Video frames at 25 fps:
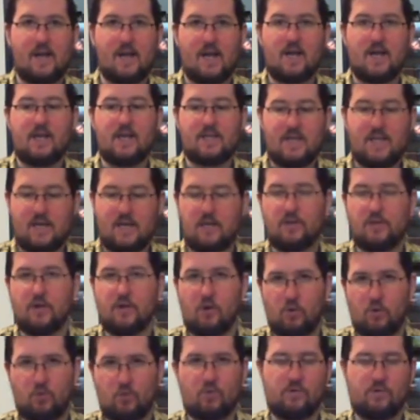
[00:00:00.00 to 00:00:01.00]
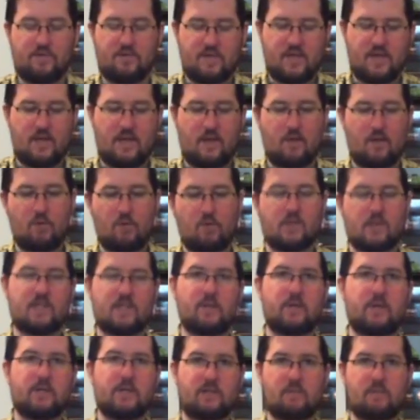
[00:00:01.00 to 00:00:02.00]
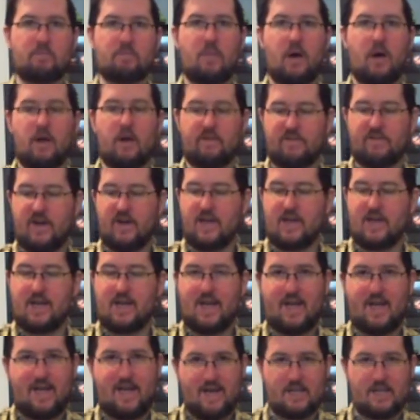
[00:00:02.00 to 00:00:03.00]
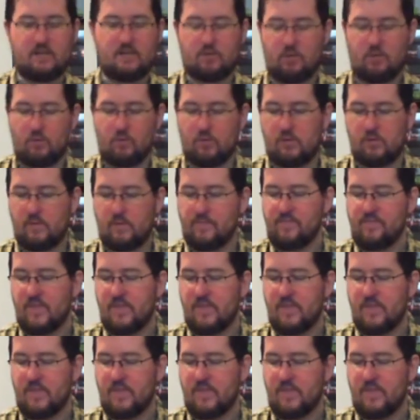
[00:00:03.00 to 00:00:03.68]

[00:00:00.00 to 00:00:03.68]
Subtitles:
I negate the whole thing, or someone else could modify it as a whole.